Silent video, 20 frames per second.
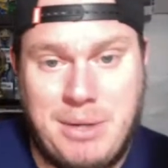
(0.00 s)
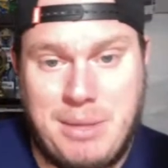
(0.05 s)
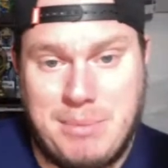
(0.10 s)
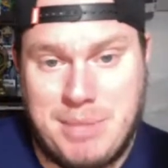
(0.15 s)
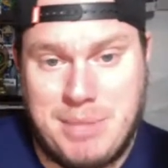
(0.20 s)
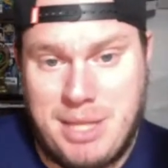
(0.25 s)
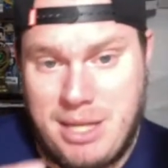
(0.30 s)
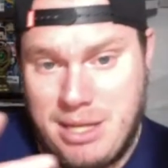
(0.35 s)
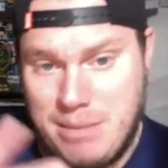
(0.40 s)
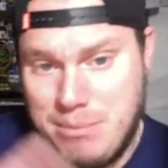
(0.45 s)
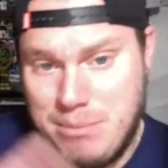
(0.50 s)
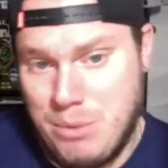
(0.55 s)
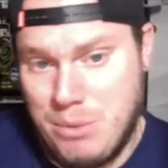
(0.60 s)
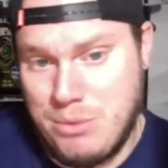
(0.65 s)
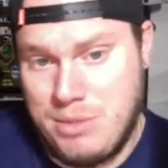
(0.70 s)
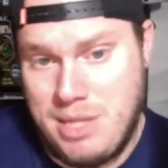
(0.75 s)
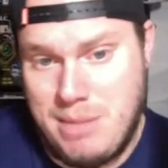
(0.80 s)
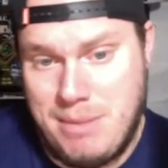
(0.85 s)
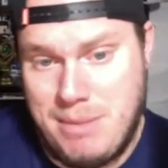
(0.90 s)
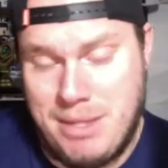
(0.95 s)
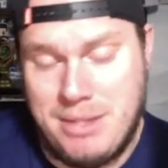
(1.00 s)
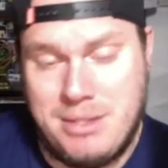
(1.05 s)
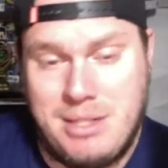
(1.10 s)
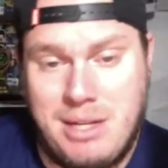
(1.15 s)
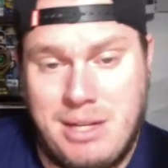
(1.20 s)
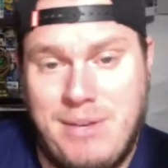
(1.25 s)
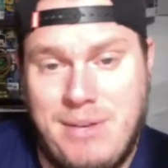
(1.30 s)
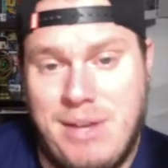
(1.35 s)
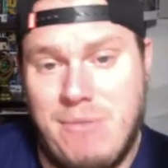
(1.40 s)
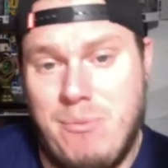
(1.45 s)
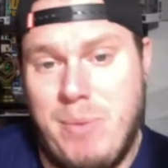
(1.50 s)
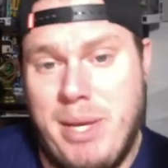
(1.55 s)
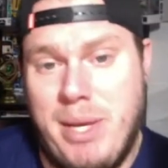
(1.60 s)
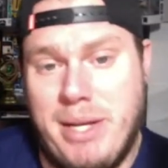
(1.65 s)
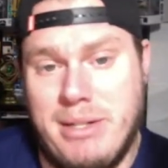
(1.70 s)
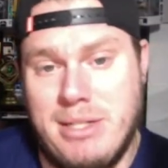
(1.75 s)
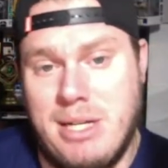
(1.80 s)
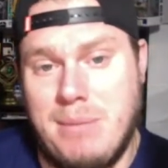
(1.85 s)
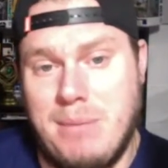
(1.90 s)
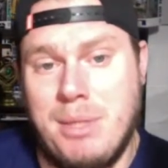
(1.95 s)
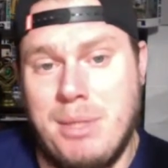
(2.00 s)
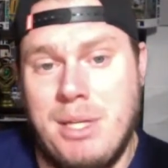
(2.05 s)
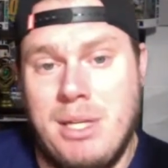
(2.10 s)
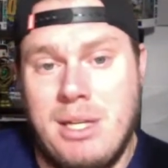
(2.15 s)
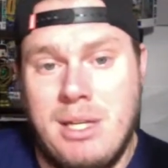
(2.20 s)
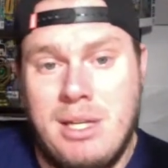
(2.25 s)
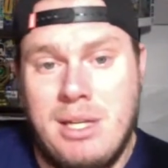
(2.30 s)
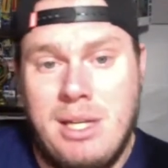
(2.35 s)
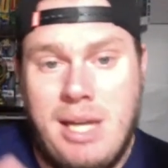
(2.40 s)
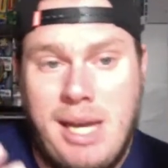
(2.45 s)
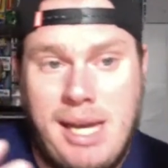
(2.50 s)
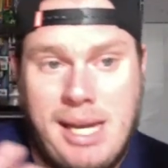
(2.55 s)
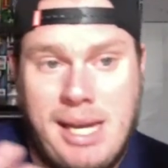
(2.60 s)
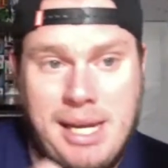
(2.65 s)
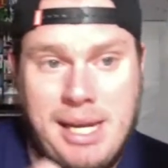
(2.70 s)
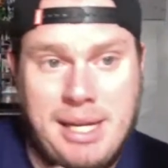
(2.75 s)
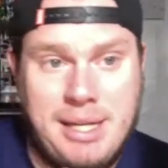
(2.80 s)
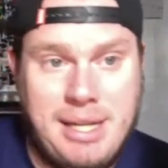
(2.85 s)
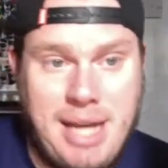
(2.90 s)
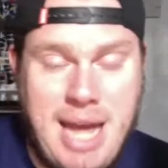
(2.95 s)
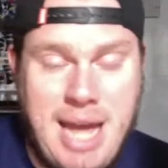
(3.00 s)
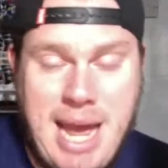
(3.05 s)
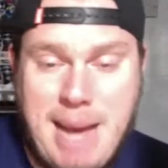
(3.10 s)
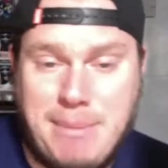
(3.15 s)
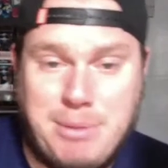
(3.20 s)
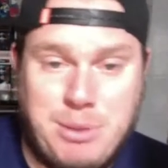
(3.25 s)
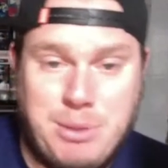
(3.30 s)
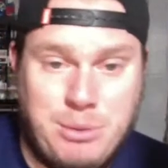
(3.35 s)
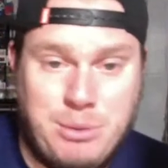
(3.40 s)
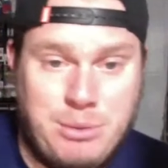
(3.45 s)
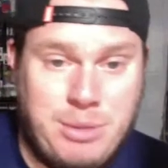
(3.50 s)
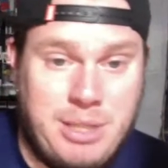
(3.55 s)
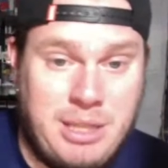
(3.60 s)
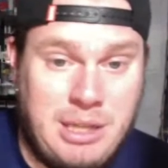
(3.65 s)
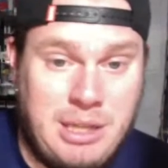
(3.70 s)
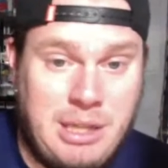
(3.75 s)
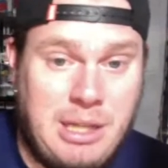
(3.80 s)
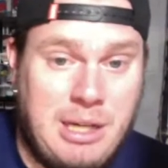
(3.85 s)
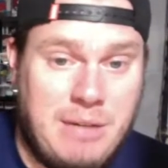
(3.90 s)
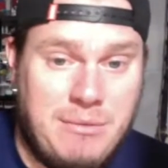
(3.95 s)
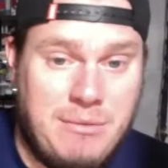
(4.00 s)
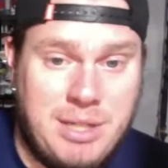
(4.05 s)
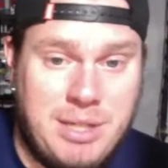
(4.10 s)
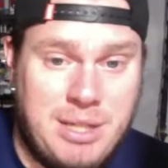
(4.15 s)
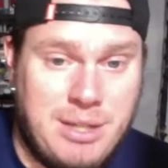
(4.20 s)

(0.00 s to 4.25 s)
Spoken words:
I'm talking mostly about the stuff I've picked up and absolutely loved.